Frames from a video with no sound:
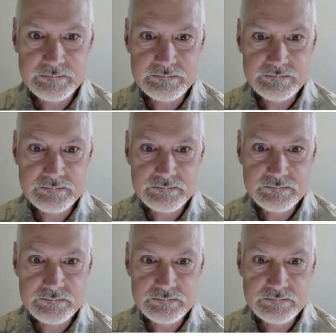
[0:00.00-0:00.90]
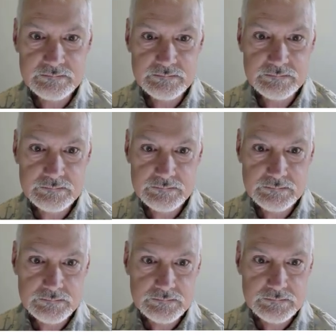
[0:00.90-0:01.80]

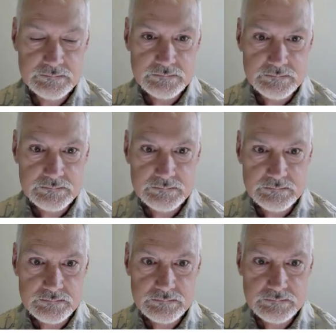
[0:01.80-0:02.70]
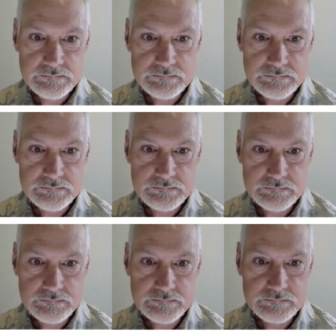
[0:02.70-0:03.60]

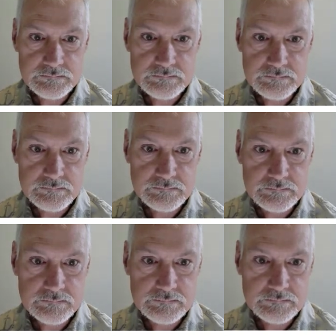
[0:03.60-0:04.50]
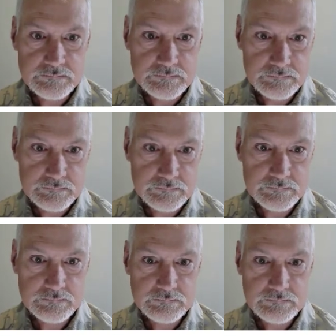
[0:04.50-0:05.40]

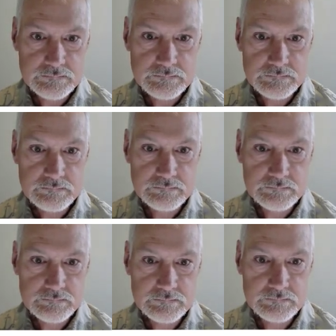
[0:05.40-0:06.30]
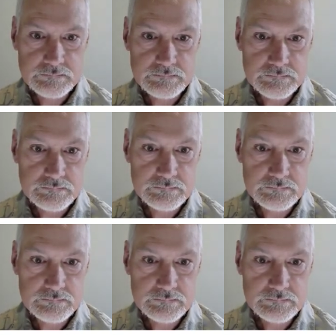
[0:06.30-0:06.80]
No one is speaking in this clip.